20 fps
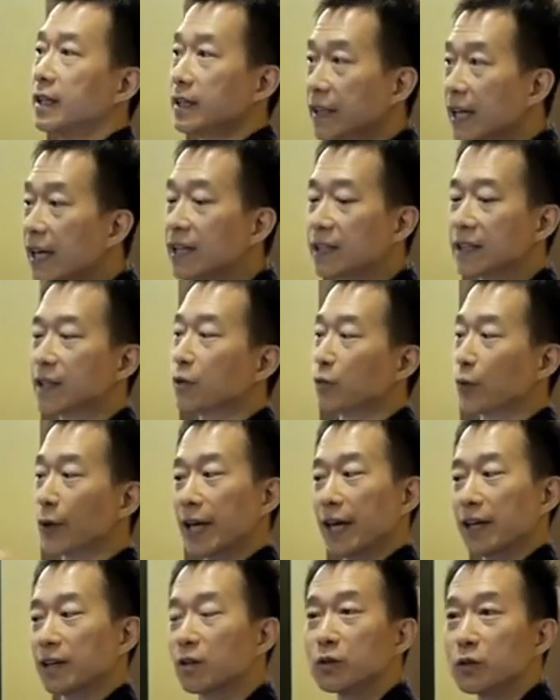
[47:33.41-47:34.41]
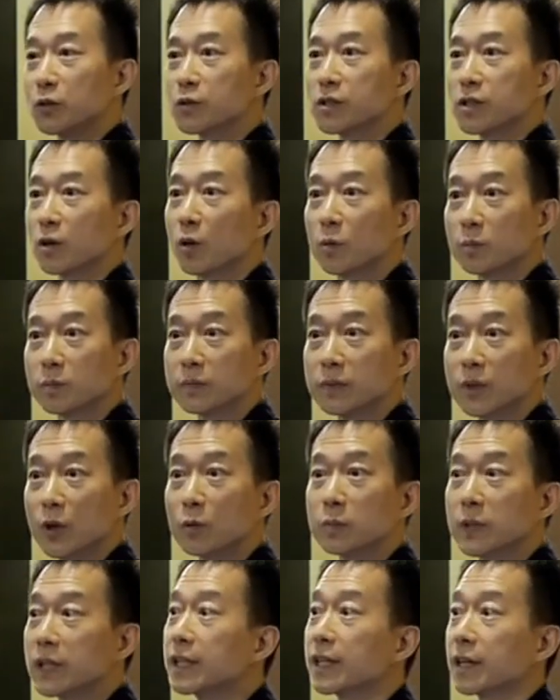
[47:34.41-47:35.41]
Then we cannot use
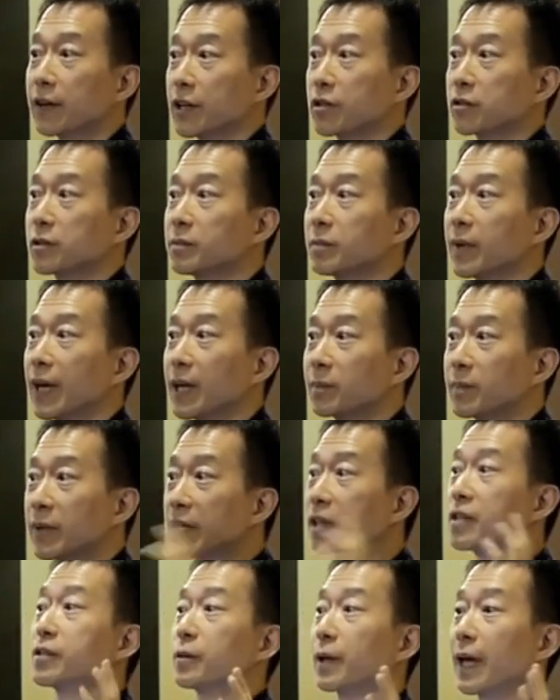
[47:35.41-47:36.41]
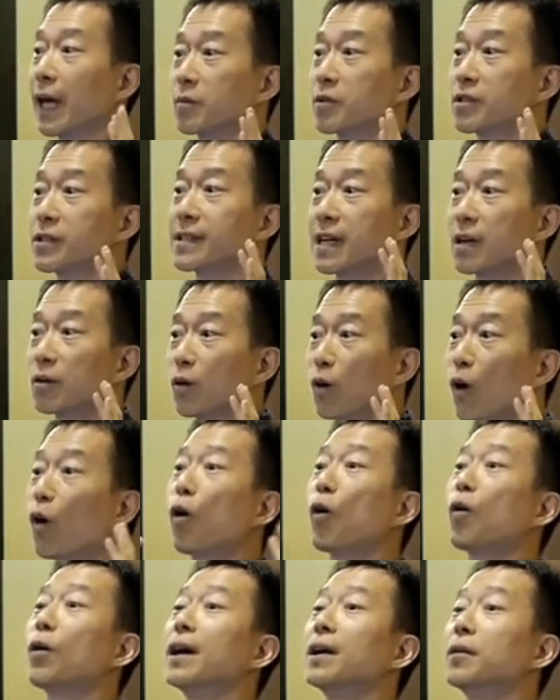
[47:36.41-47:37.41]
omnidirectional mic because it will capture sound
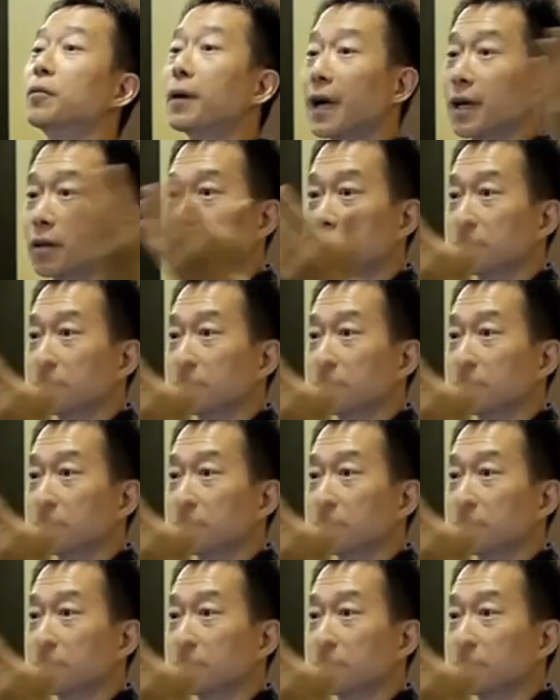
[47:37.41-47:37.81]
all around,